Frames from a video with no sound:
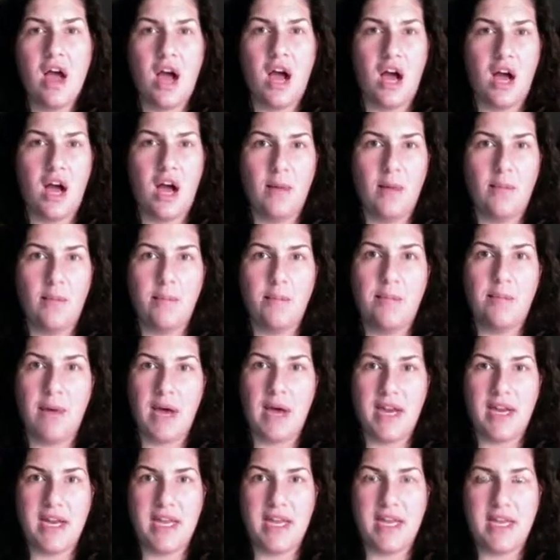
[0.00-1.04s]

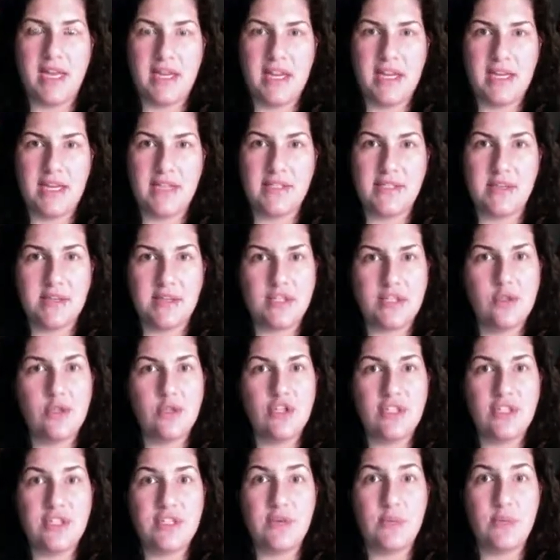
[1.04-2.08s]
But it is also
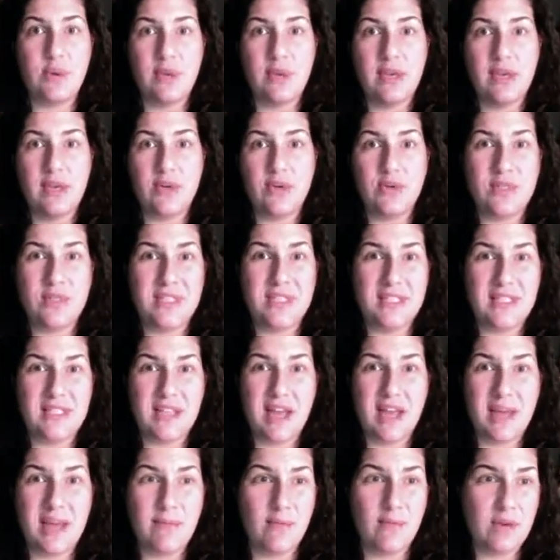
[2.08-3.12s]
just a really interesting
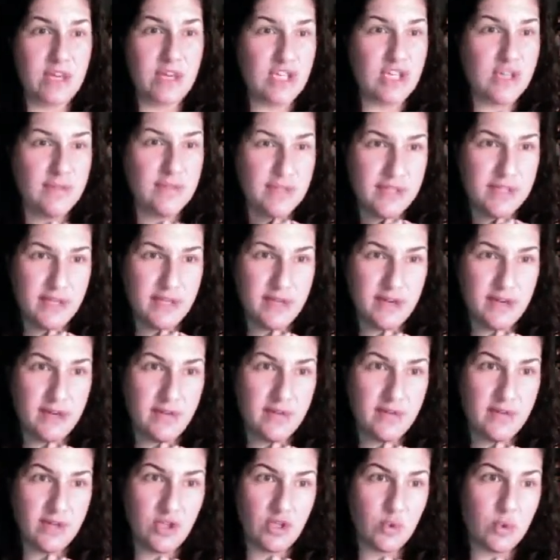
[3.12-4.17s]
time for each of us on an
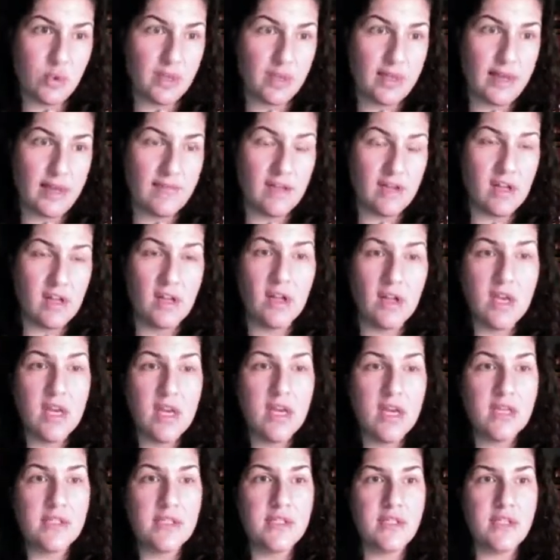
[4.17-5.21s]
individual level.
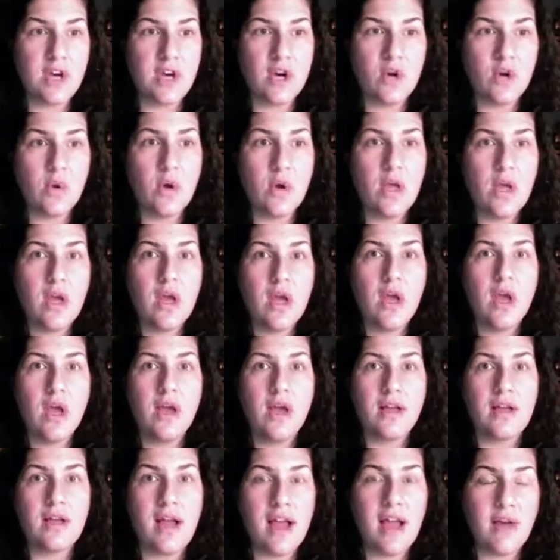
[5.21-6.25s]
So
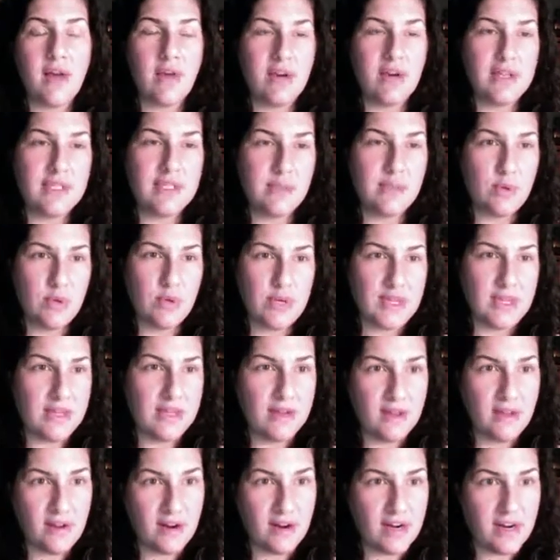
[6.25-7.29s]
Chiron is the wounded
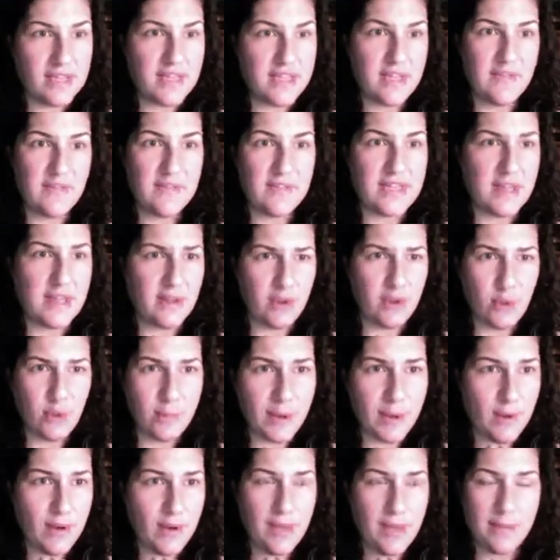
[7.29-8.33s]
healer. I didn't even tell you
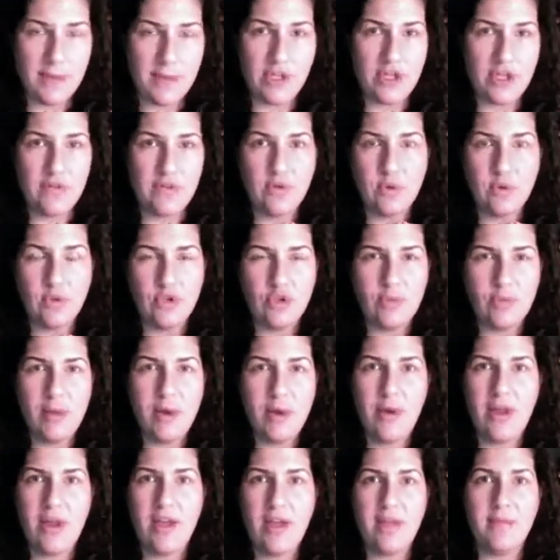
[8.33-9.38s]
about him. I should have told you
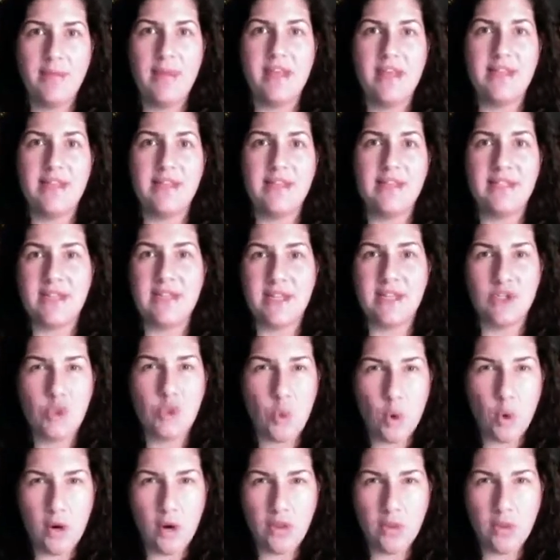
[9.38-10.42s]
about him. He's the
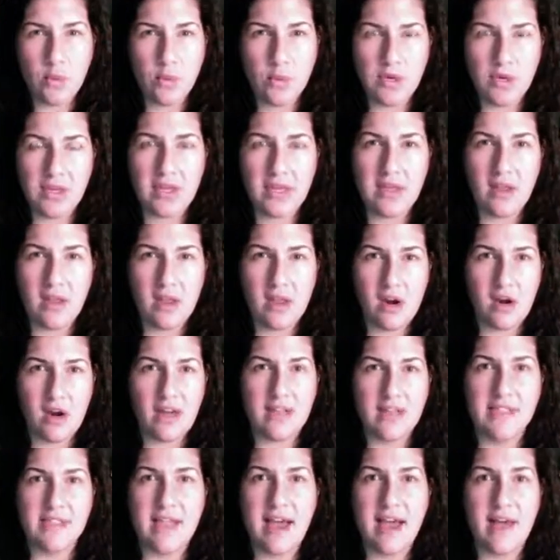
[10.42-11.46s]
centaur, the wounded healer.
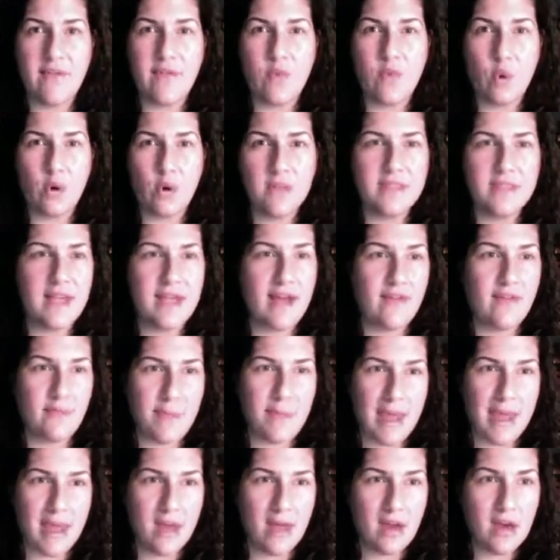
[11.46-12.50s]
He's half horse, half
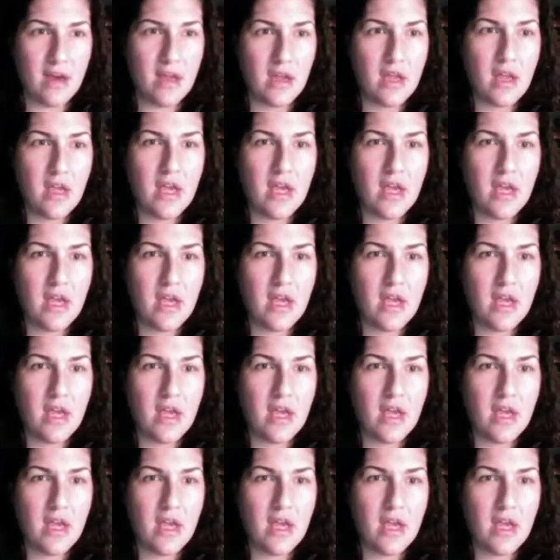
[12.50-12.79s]
man.